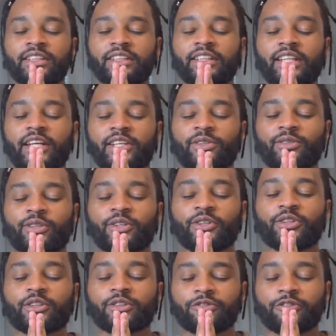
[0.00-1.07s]
Thank you,
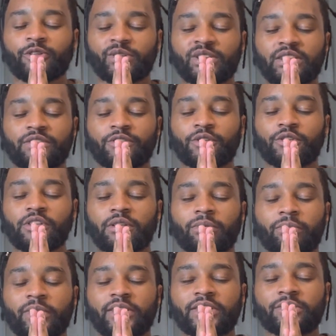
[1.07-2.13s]
Lord, for this food I'm
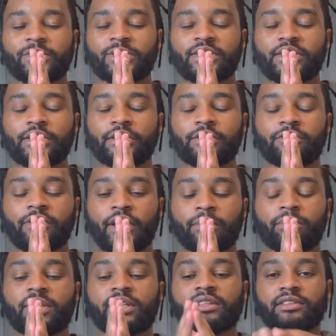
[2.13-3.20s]
about to receive.
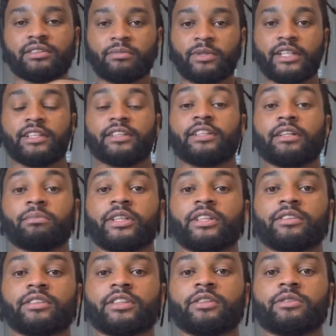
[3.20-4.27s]
Amen. Let me get a
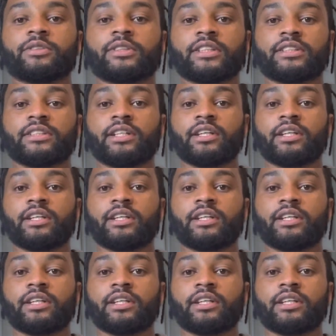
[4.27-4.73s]
thumbnail too, because.